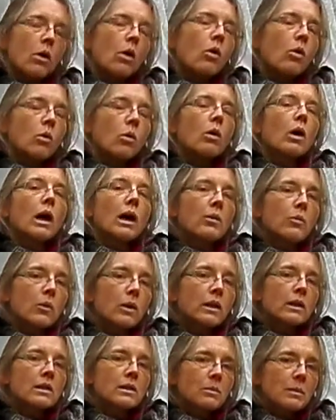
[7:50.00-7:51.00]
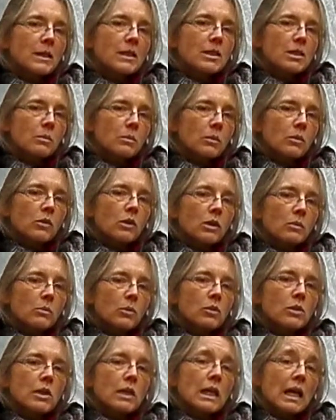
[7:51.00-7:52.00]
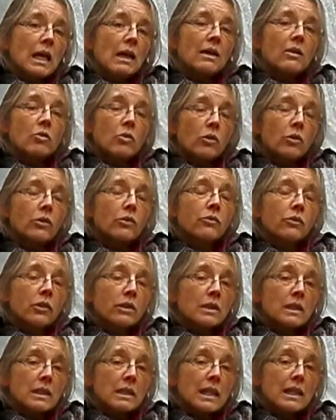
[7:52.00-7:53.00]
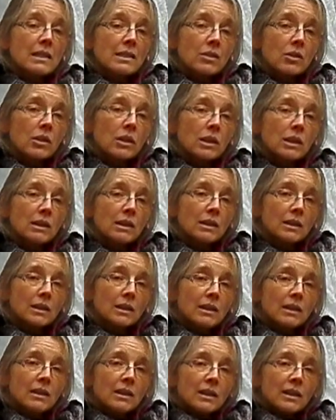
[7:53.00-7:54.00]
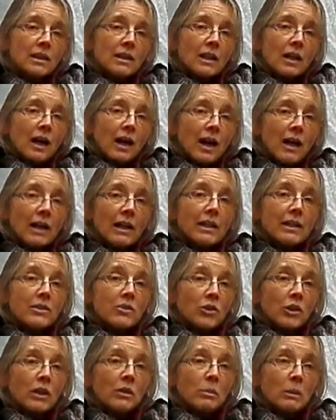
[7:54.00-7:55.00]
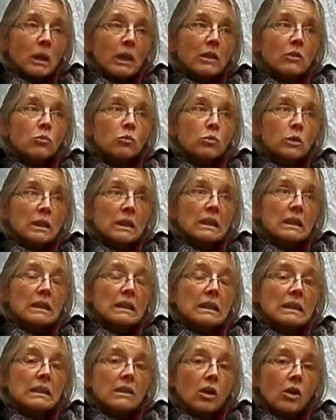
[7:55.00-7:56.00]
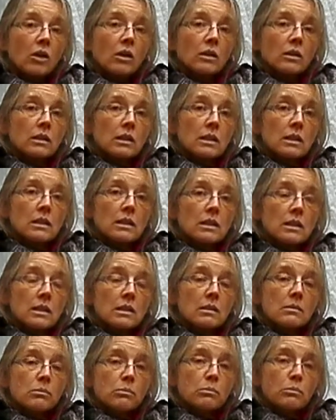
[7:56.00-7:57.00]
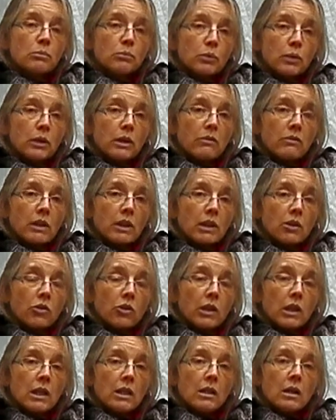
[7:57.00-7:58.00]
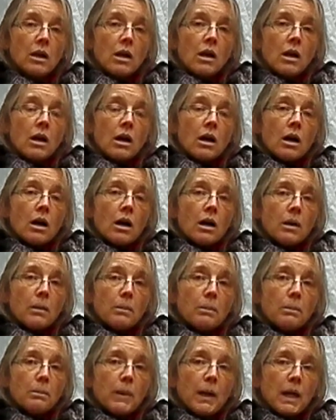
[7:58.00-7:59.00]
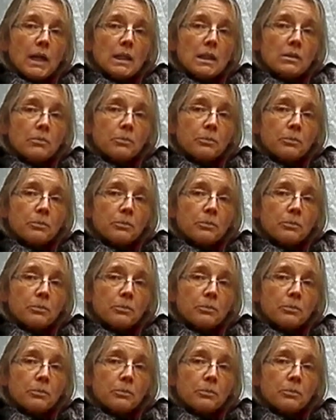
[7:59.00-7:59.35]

oh, I wanted to mention about the kombucha. Yeah, in order for it to taste good, I drink mine really tart. It's pretty vinegary. Um, but